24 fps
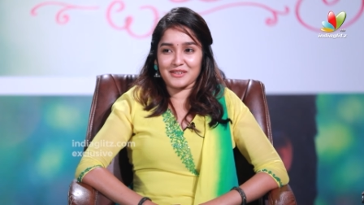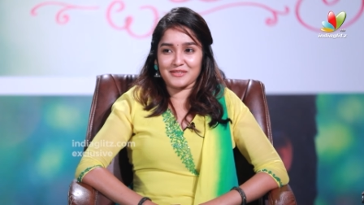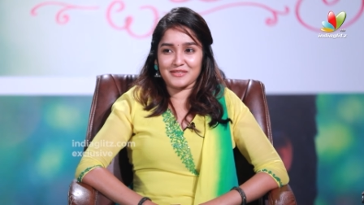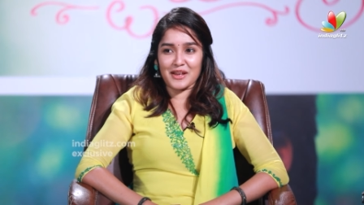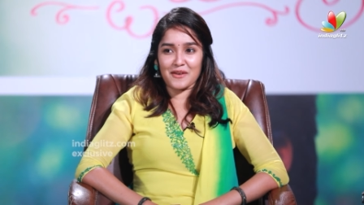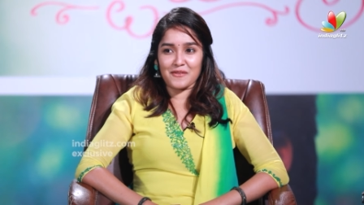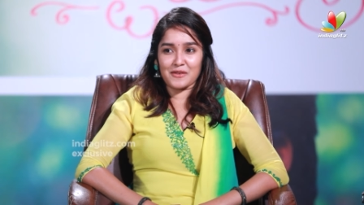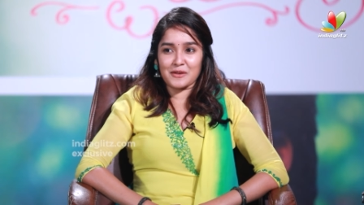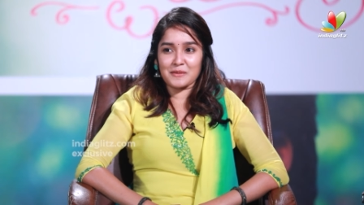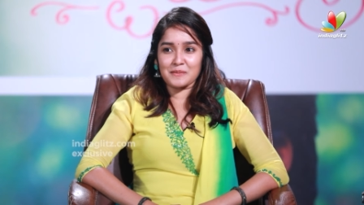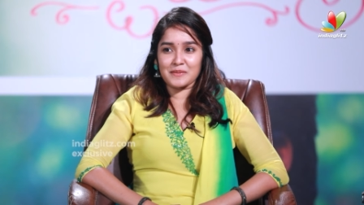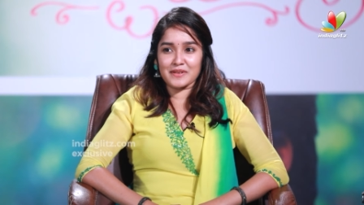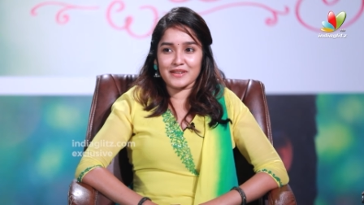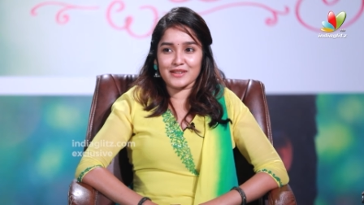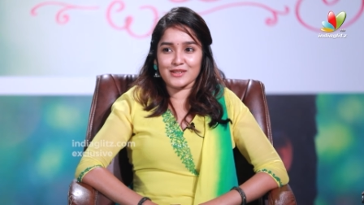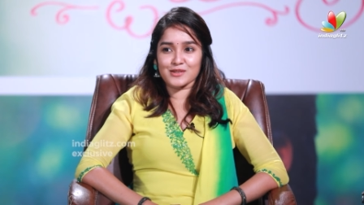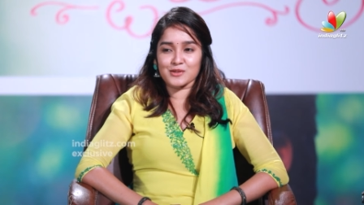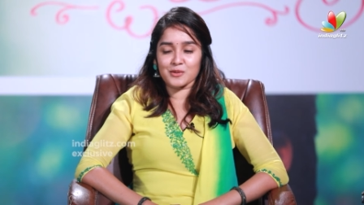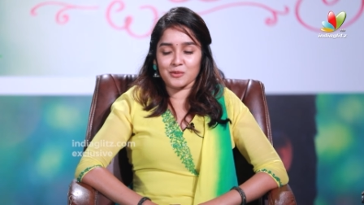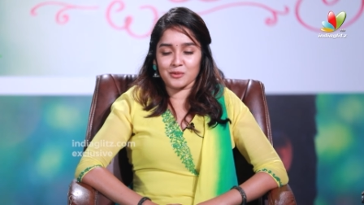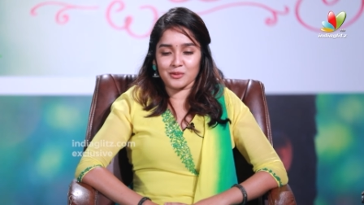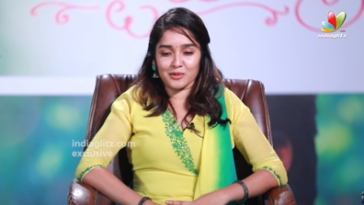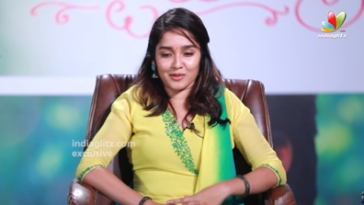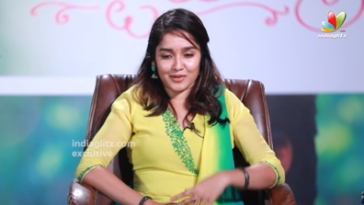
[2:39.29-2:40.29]
I've never been
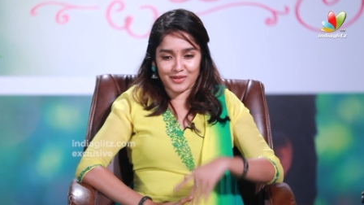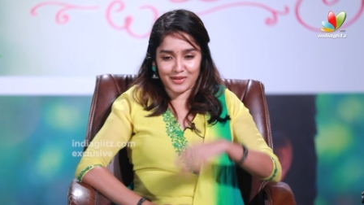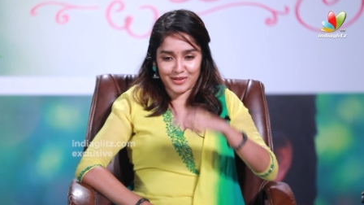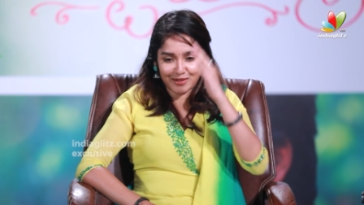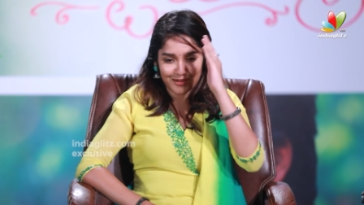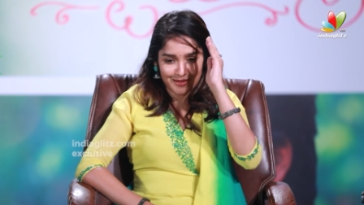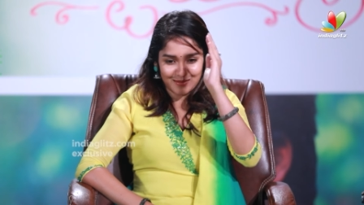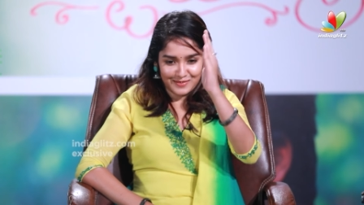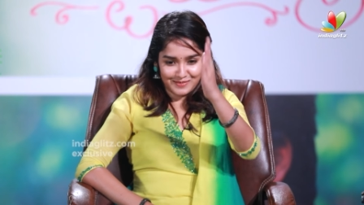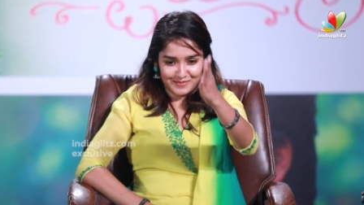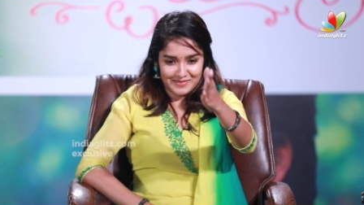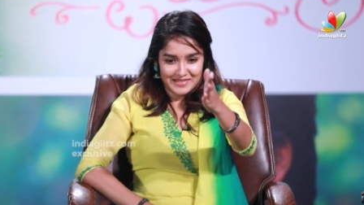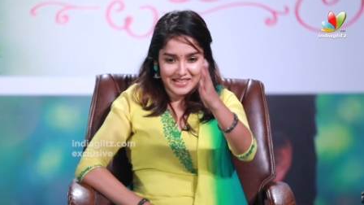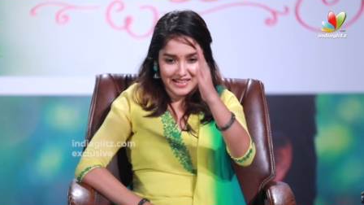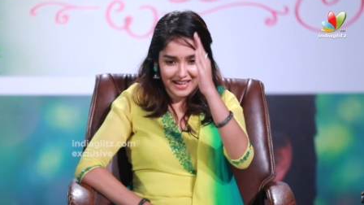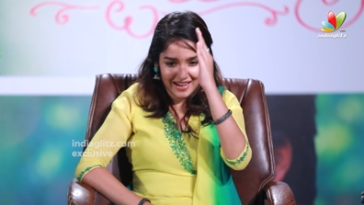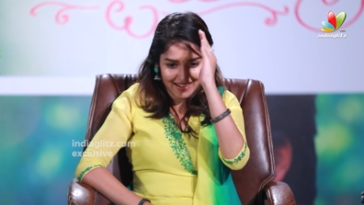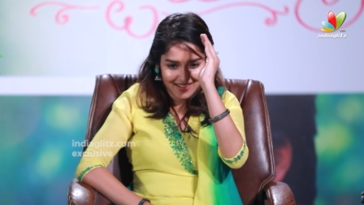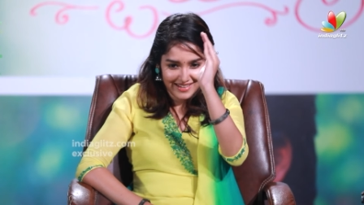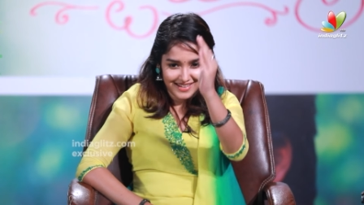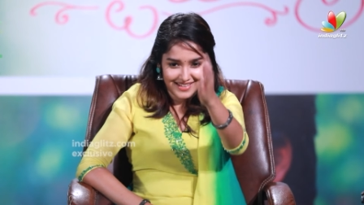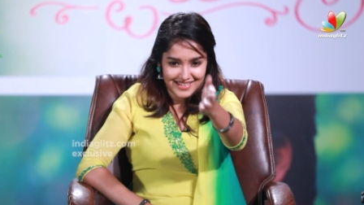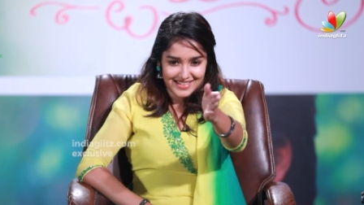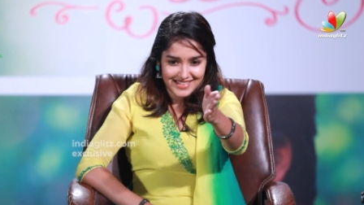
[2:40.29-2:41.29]
so, you know,
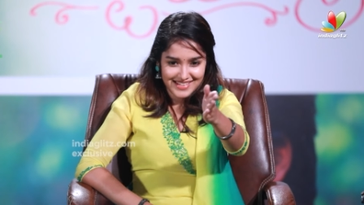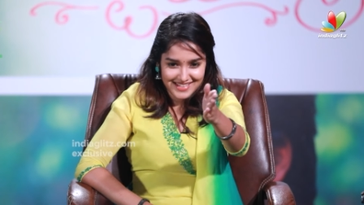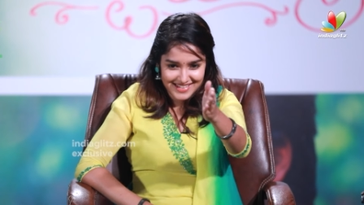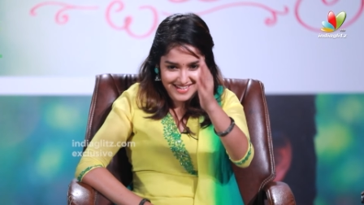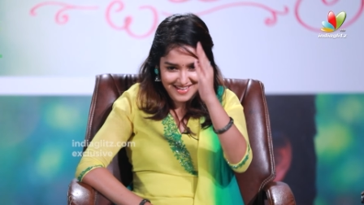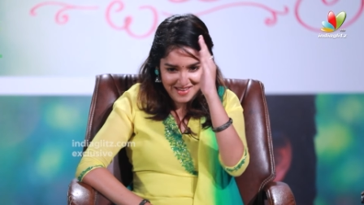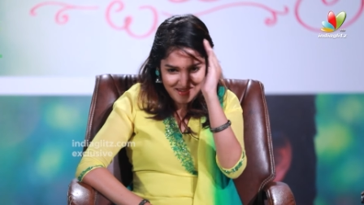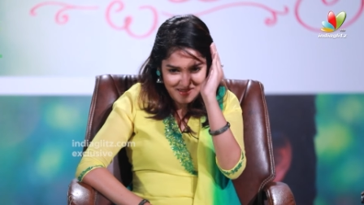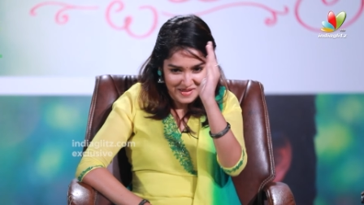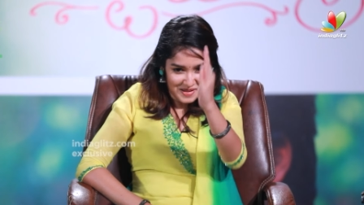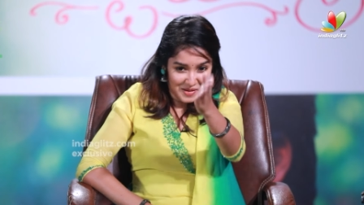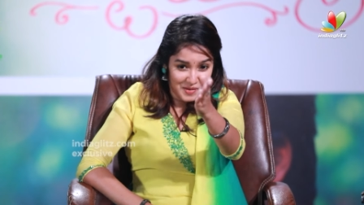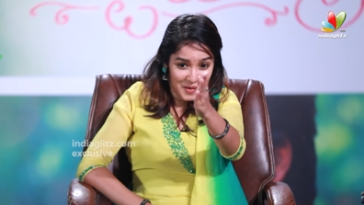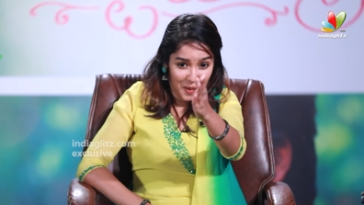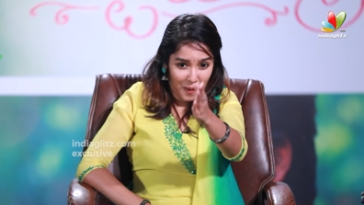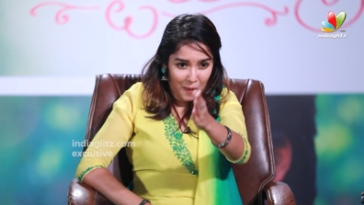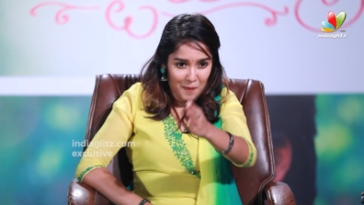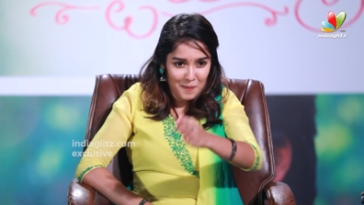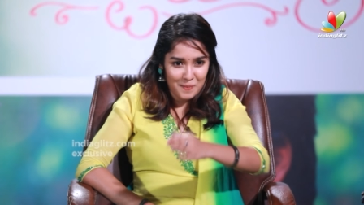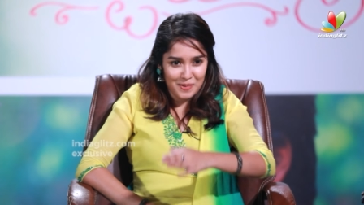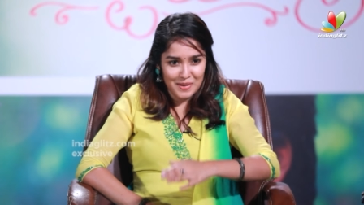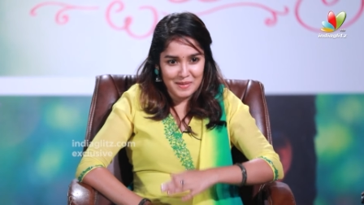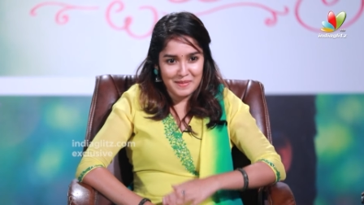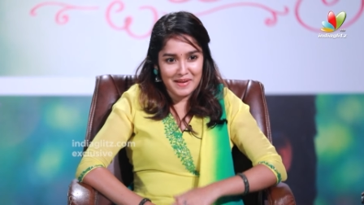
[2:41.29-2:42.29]
directly just
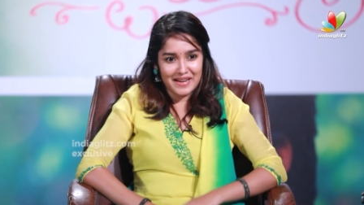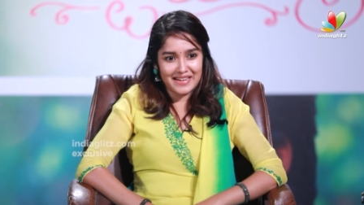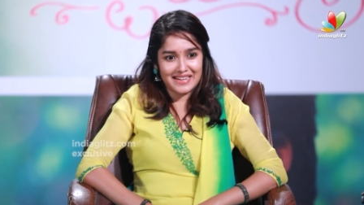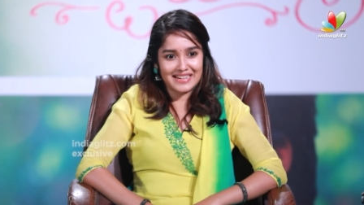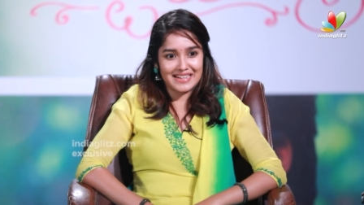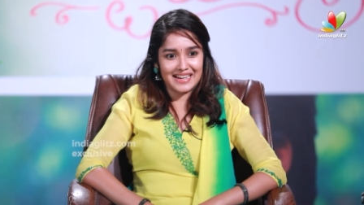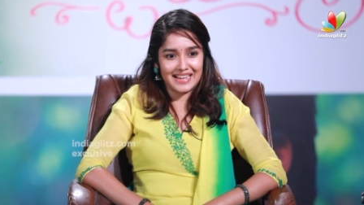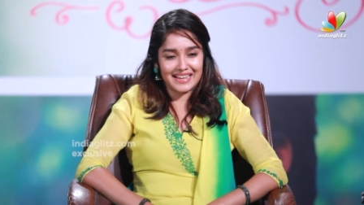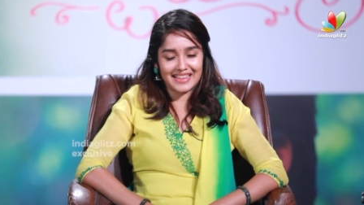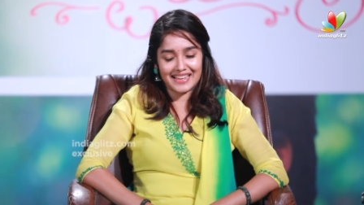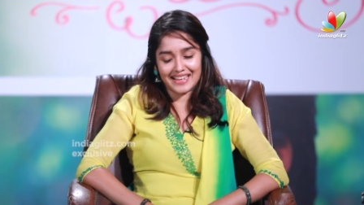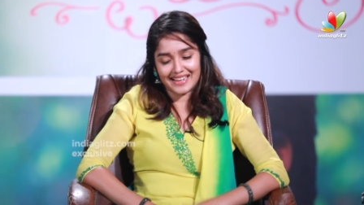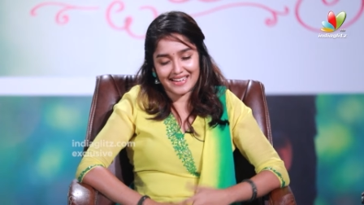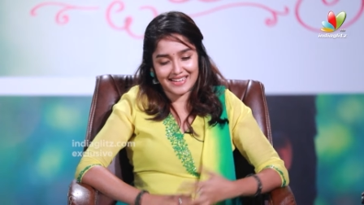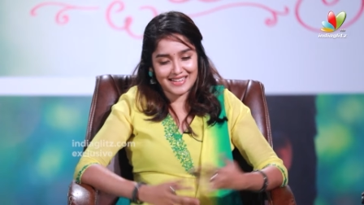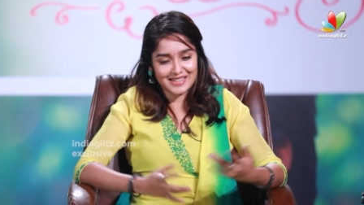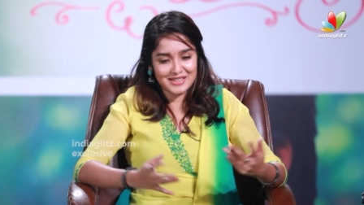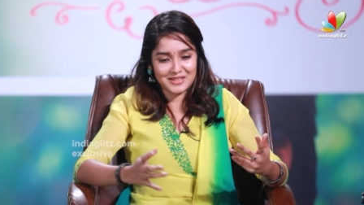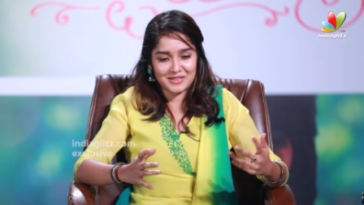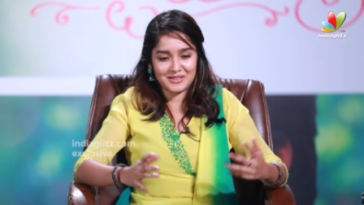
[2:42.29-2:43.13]
complimented like that.